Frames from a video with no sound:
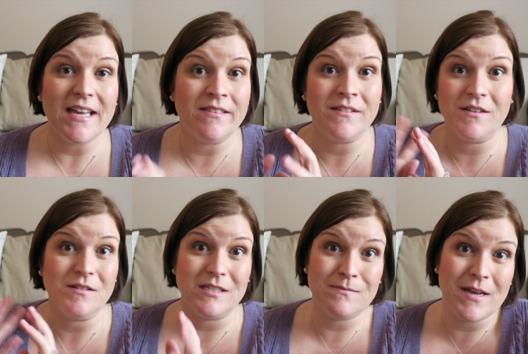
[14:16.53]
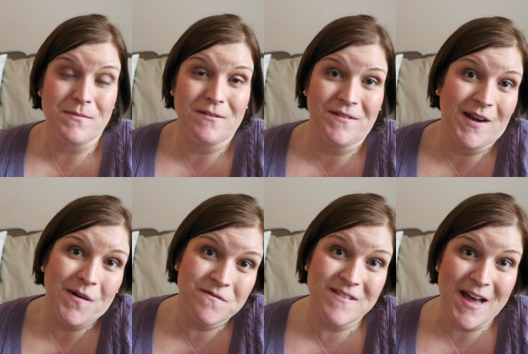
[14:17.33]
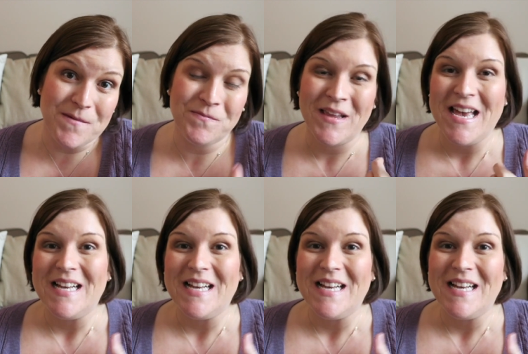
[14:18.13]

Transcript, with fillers: and then there's maybe a video of them.